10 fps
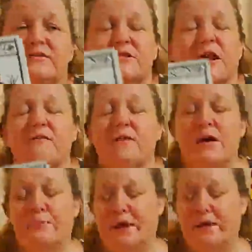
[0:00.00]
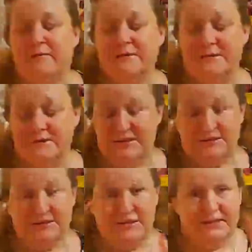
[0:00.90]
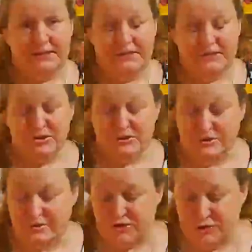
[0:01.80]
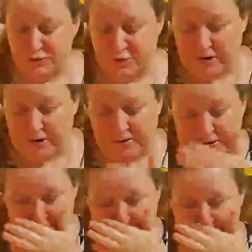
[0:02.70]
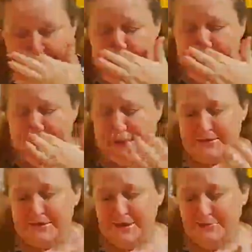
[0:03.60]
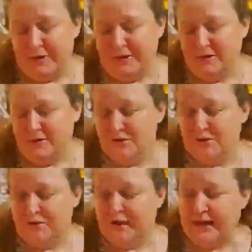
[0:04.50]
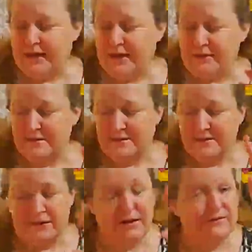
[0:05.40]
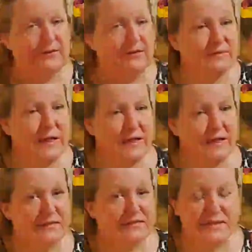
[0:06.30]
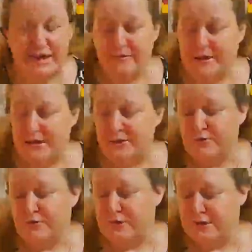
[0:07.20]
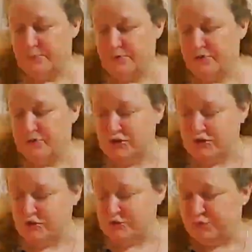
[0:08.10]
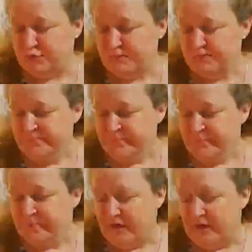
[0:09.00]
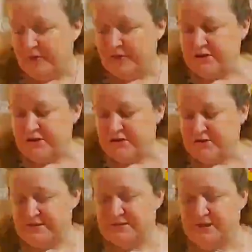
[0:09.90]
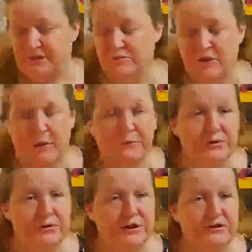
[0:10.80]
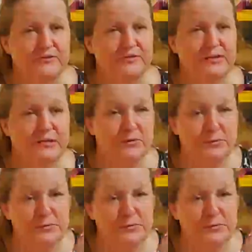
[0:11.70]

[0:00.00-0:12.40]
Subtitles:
to have that balance, the two card. And so you might look at, you know, kind of like that 11 or the number two, which is this trapper energy, the